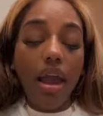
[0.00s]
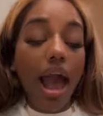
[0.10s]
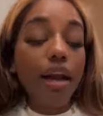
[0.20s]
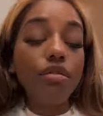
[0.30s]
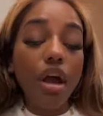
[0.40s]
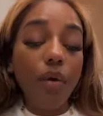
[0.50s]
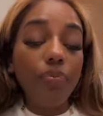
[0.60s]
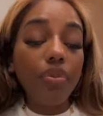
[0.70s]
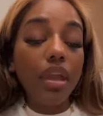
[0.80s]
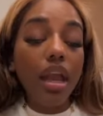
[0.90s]
Okay, I don't
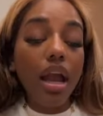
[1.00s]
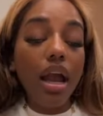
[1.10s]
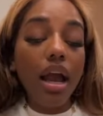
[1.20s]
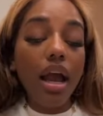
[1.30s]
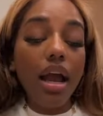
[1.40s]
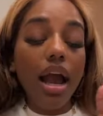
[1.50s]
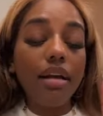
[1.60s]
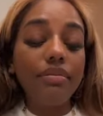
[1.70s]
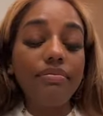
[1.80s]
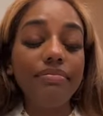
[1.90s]

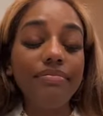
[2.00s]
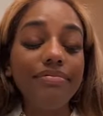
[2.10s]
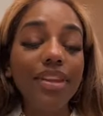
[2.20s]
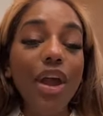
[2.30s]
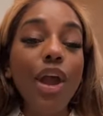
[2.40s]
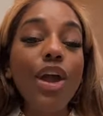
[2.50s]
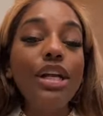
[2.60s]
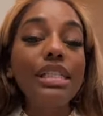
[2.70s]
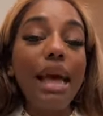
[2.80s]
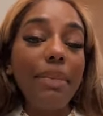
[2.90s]
know.
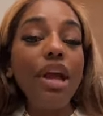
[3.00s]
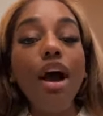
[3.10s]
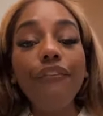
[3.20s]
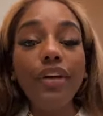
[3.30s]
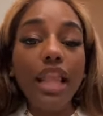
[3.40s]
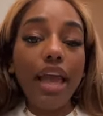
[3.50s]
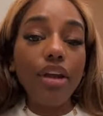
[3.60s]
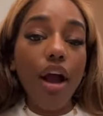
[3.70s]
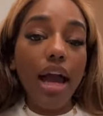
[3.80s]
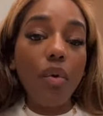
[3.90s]
Some of y'all feel
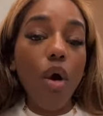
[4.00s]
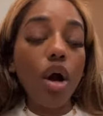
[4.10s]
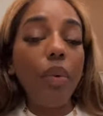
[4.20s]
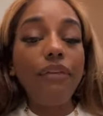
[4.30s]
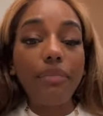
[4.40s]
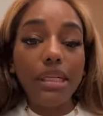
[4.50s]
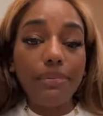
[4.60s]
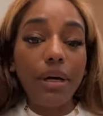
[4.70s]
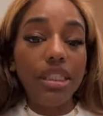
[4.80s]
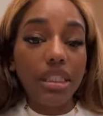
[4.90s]
like y'all gotta walk away from
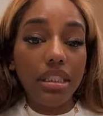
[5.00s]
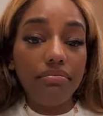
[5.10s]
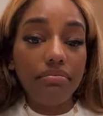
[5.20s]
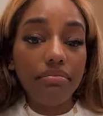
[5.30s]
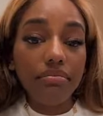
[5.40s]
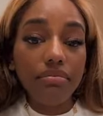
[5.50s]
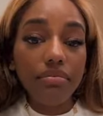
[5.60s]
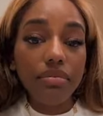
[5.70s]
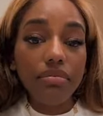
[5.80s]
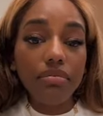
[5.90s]
this person.
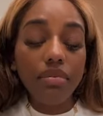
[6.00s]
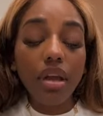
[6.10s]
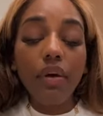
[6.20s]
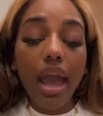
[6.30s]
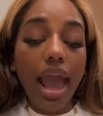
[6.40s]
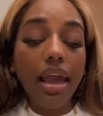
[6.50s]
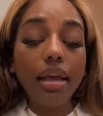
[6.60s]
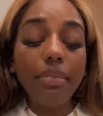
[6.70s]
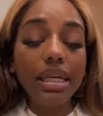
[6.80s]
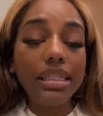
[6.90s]

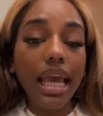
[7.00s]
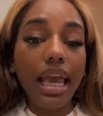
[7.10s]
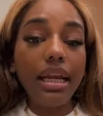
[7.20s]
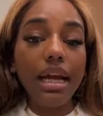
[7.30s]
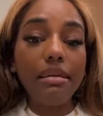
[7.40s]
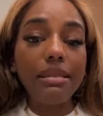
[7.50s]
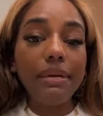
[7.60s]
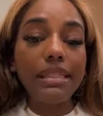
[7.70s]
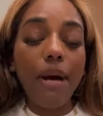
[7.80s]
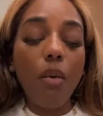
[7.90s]
Okay? Because the Eight of
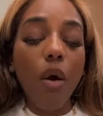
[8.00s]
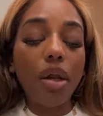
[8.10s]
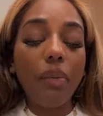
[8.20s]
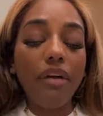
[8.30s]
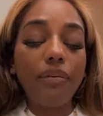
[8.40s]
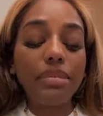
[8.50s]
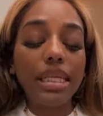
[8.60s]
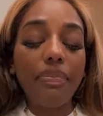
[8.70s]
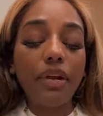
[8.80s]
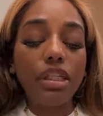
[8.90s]
Cups speaks about walking away
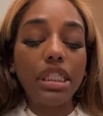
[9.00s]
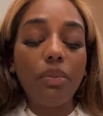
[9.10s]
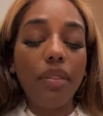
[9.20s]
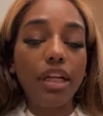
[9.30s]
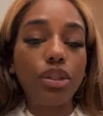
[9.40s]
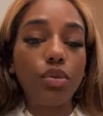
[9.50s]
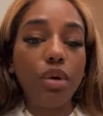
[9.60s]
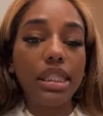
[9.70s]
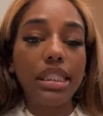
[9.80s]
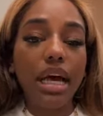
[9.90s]
from something or someone that
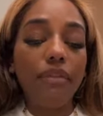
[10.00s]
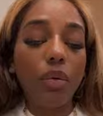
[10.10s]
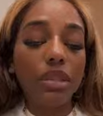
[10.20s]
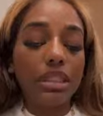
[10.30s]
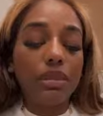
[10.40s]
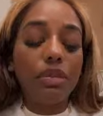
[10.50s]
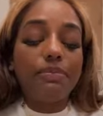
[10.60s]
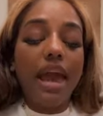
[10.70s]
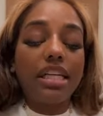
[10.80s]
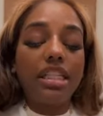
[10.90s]
you once loved or once
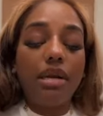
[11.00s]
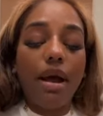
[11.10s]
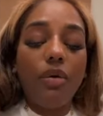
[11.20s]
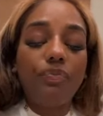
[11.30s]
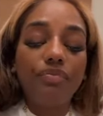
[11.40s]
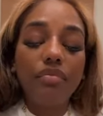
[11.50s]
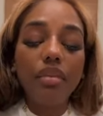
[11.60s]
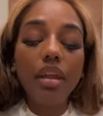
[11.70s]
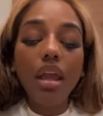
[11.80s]
was passionate about.